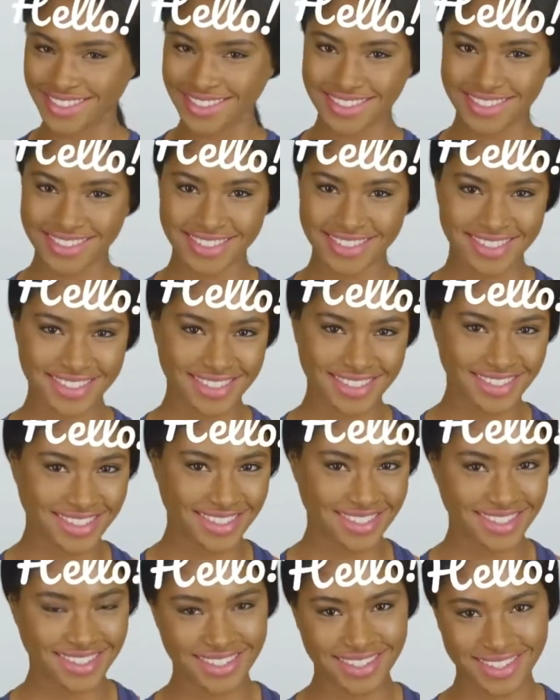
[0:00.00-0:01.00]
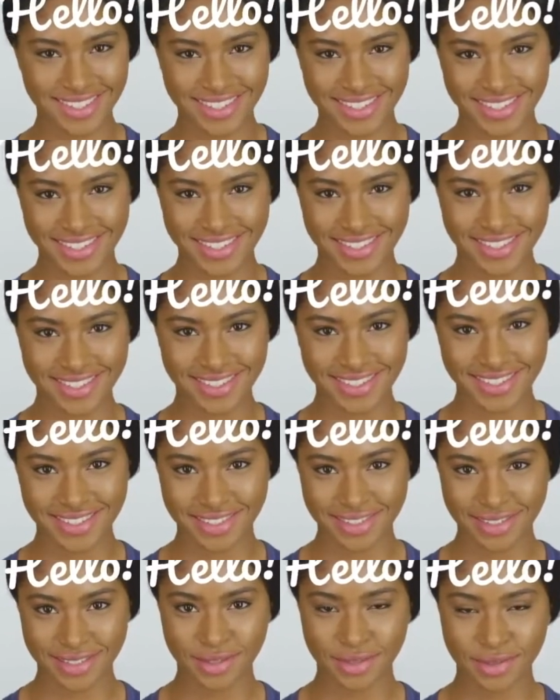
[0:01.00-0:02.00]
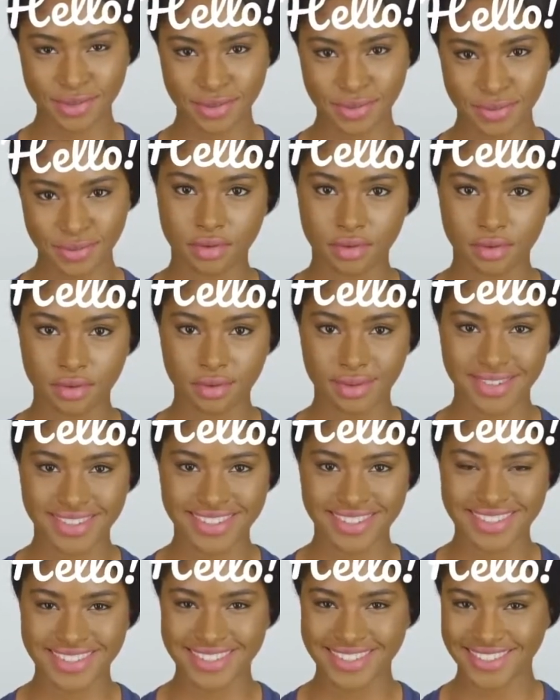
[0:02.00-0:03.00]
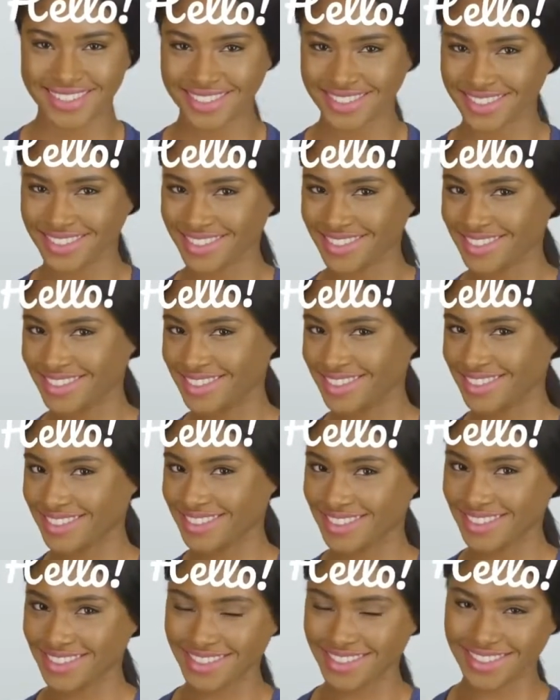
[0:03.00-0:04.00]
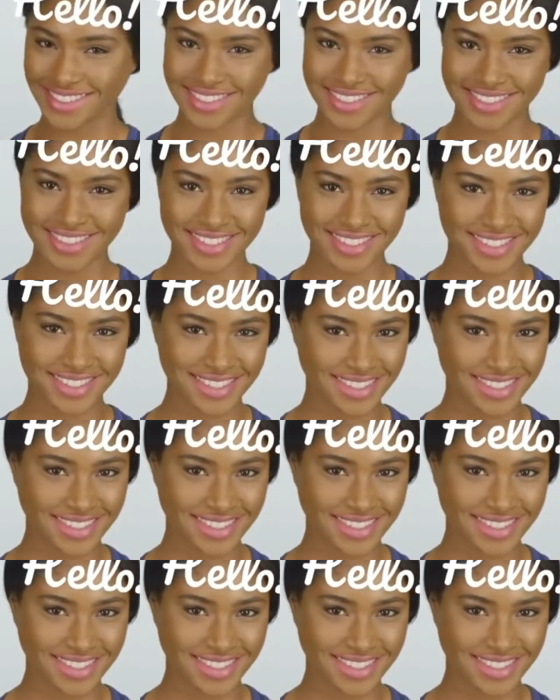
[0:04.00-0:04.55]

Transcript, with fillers: I'm also going to do an int, the number of layers.